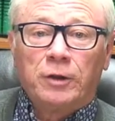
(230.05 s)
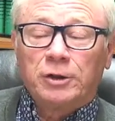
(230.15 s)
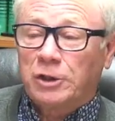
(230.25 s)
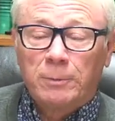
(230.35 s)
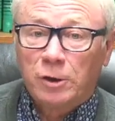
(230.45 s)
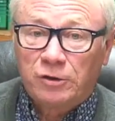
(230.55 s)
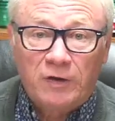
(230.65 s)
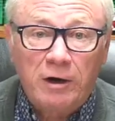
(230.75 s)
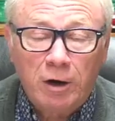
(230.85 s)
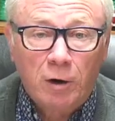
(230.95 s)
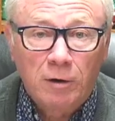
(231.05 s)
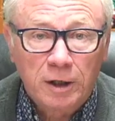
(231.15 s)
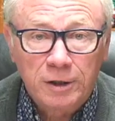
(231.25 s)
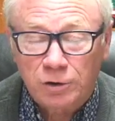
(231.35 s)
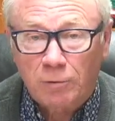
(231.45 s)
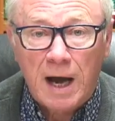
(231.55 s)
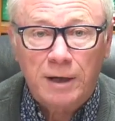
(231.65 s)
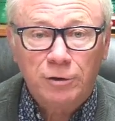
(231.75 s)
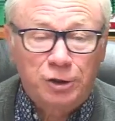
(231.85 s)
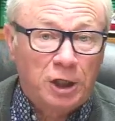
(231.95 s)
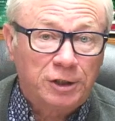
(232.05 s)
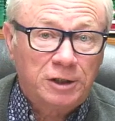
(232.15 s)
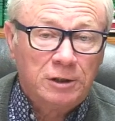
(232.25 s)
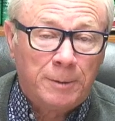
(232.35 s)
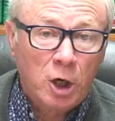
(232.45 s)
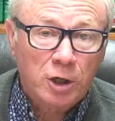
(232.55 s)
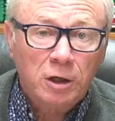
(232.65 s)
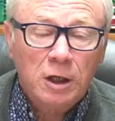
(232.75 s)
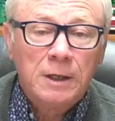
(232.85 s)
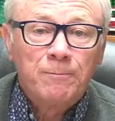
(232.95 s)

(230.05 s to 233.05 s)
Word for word: the, some of those very earliest writers, Justin the Martyr,